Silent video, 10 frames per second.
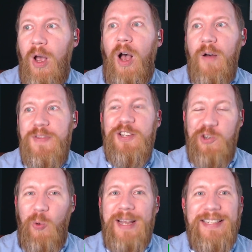of the
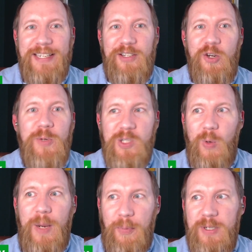22
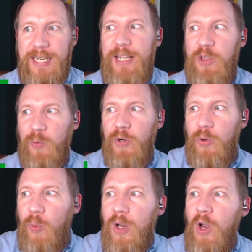sweepers he
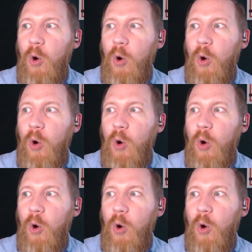threw